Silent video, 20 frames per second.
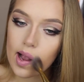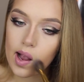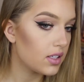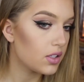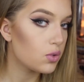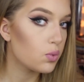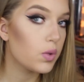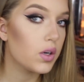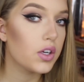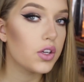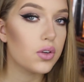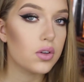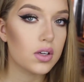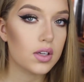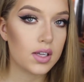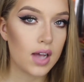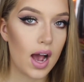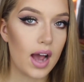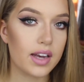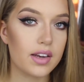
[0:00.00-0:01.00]
This is where you
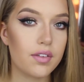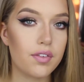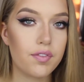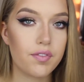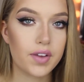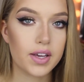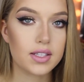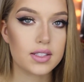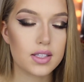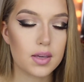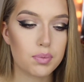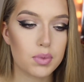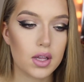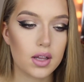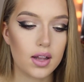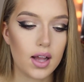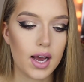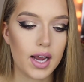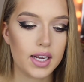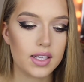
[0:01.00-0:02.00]
could kind of fix up the
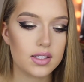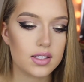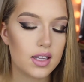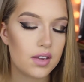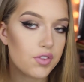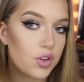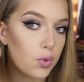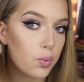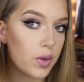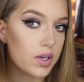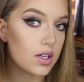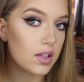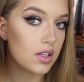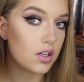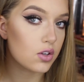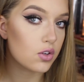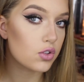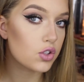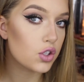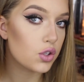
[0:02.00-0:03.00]
lines if you went a
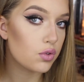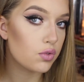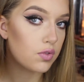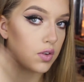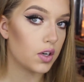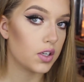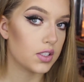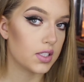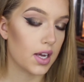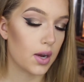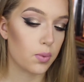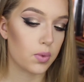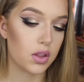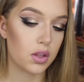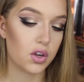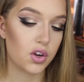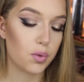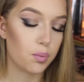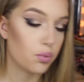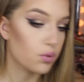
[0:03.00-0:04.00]
little too far down
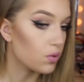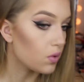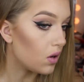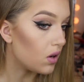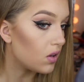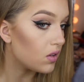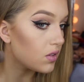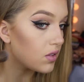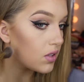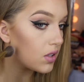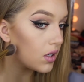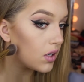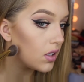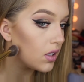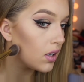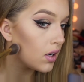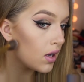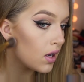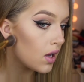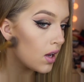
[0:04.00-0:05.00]
with your
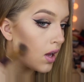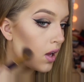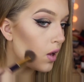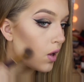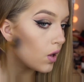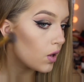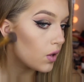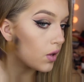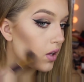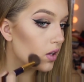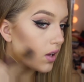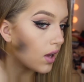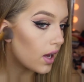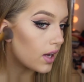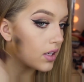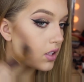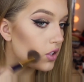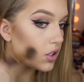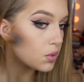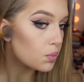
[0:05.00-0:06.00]
bronzer. You can
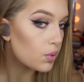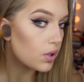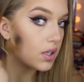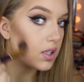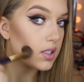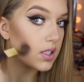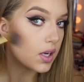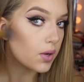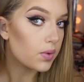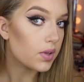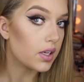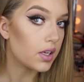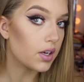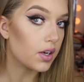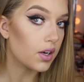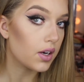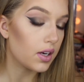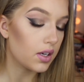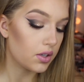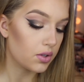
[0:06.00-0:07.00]
kind of just put it down
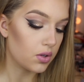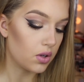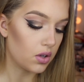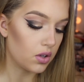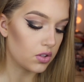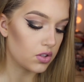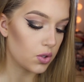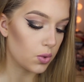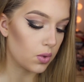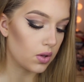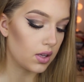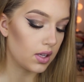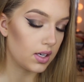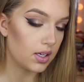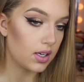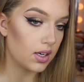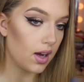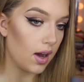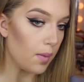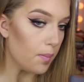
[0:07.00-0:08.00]
here and it'll also
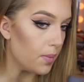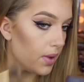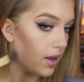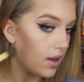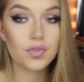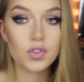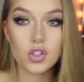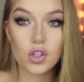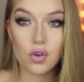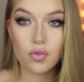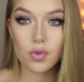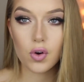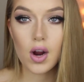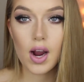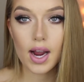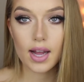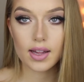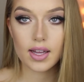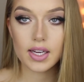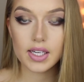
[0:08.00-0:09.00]
clean it up. So for
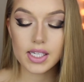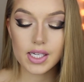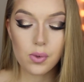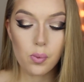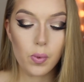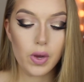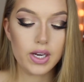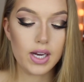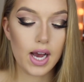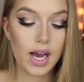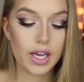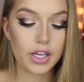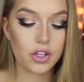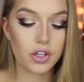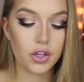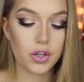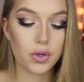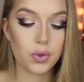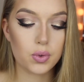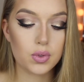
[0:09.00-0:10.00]
highlighting, what I
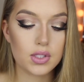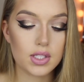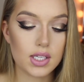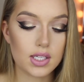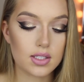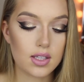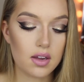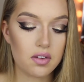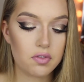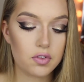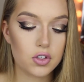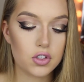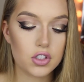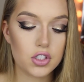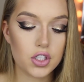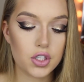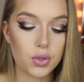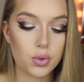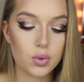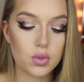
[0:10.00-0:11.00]
use is I
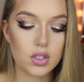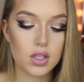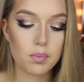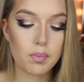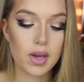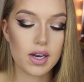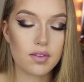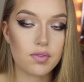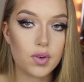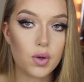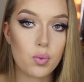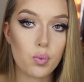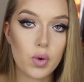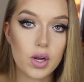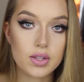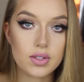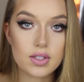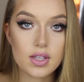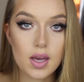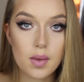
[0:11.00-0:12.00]
first use the Benefit
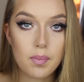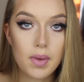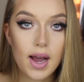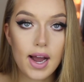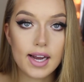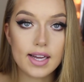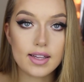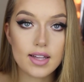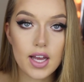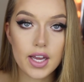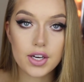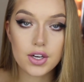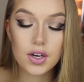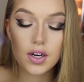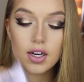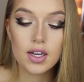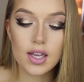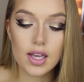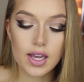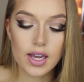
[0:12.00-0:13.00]
What's Up
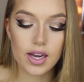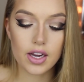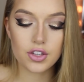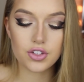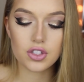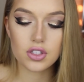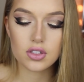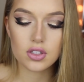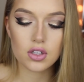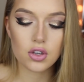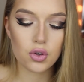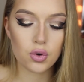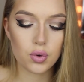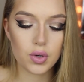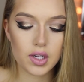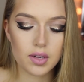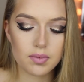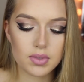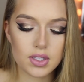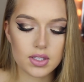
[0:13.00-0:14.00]
highlighter. It's just a
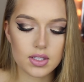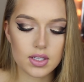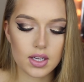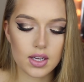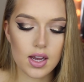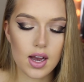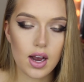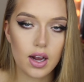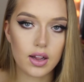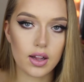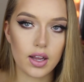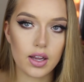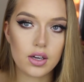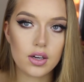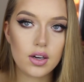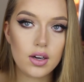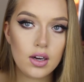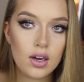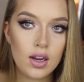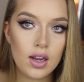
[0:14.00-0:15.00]
cream stick
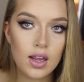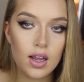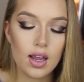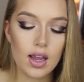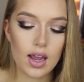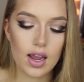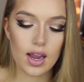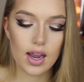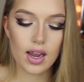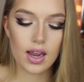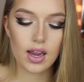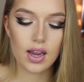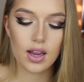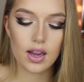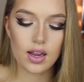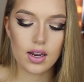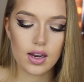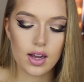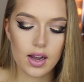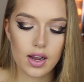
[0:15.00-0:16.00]
highlighter,
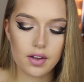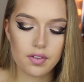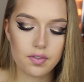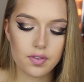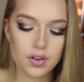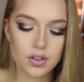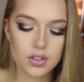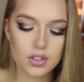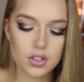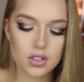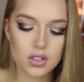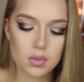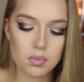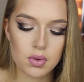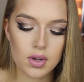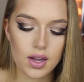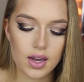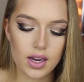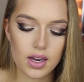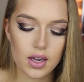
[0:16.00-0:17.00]
and I first just
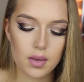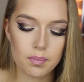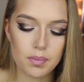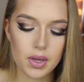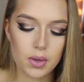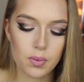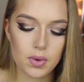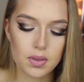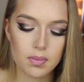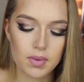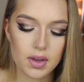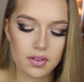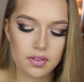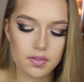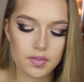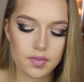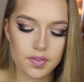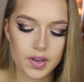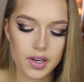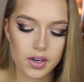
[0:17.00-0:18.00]
apply it a bit with my
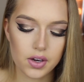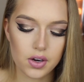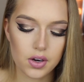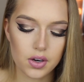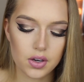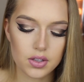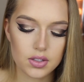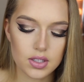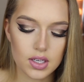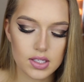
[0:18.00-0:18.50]
fingers.